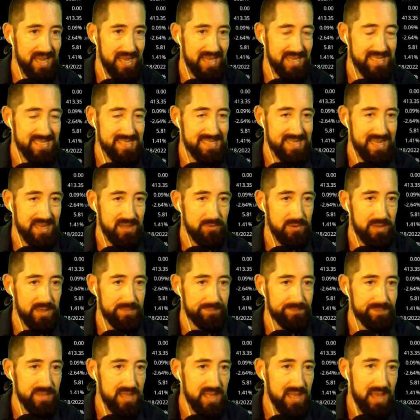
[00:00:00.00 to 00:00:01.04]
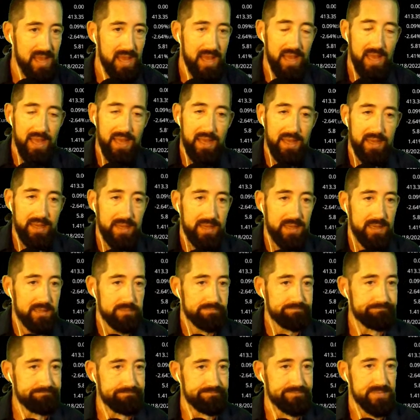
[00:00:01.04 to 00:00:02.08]
etc.?
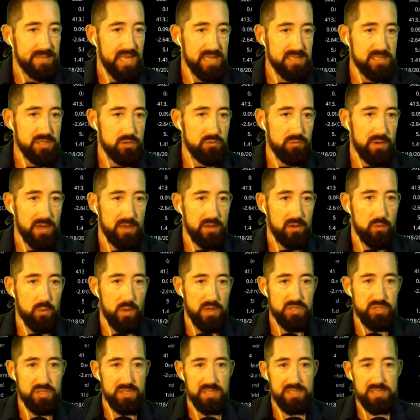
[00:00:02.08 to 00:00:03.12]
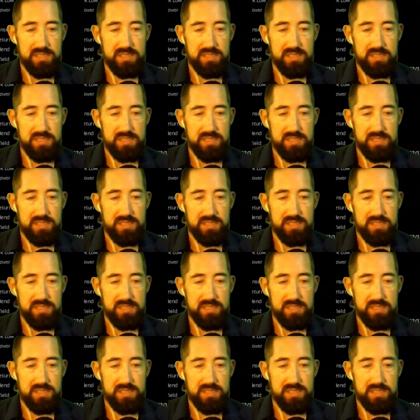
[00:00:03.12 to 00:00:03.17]
Hmm, that's a great question.